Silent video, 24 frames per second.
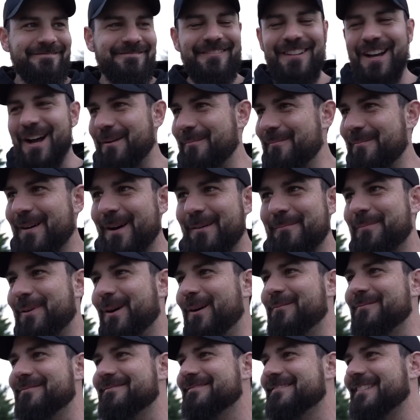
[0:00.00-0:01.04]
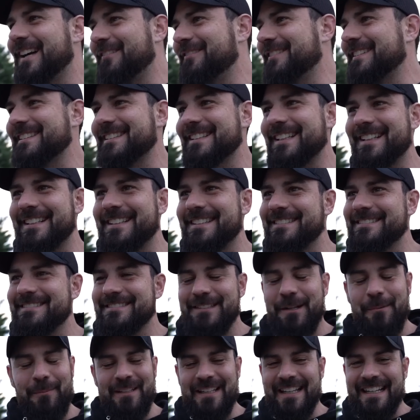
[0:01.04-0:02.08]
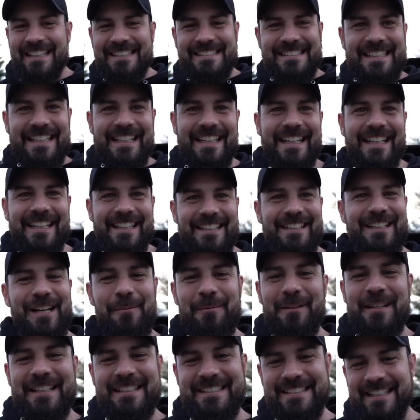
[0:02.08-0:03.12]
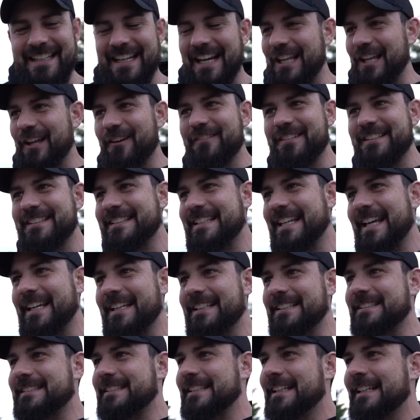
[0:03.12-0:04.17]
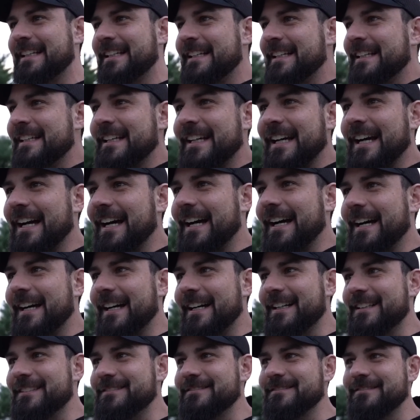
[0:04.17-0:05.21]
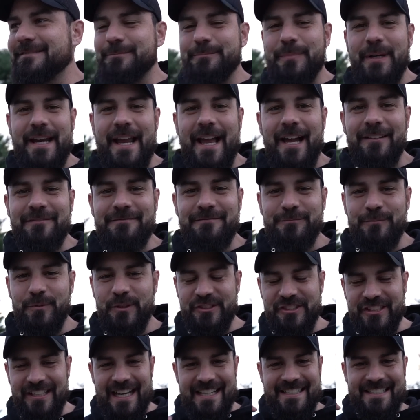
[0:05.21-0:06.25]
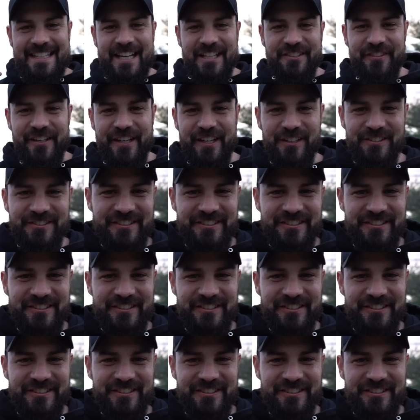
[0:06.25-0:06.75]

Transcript: I'm pumped. I'm excited. I'm gonna let it sink. I love these days. But yeah, we'll see you guys in the next video.